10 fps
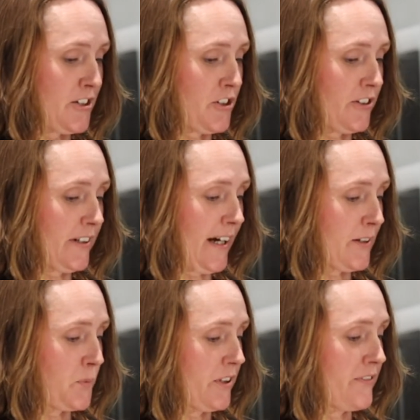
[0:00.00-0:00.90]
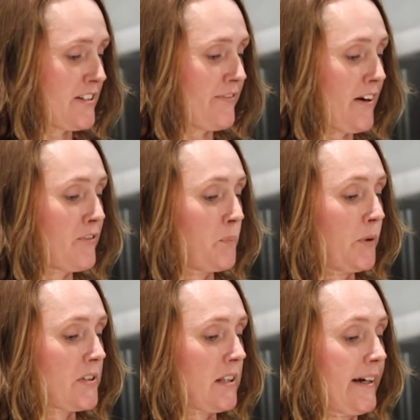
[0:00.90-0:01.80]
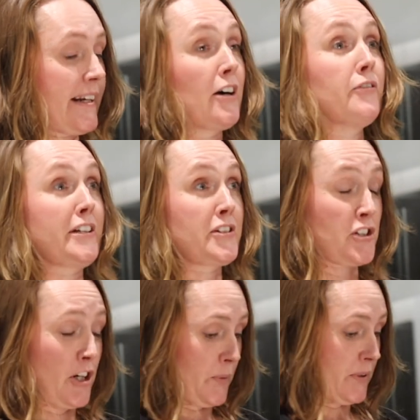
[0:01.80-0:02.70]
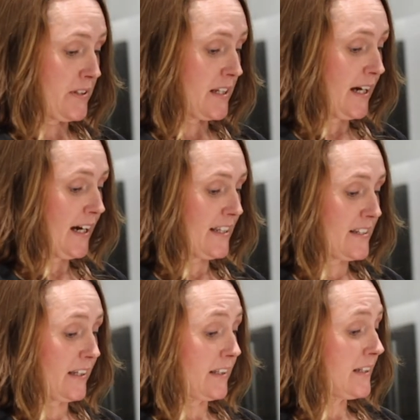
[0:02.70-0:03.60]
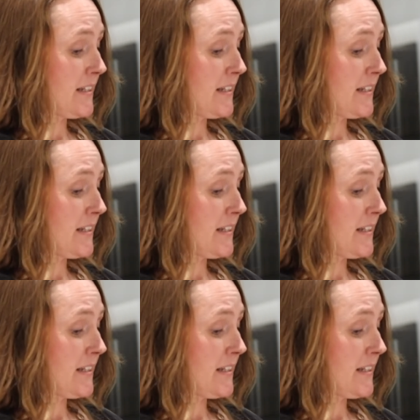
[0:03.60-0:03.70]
John had one of his favourite books laid out ready to show us and said,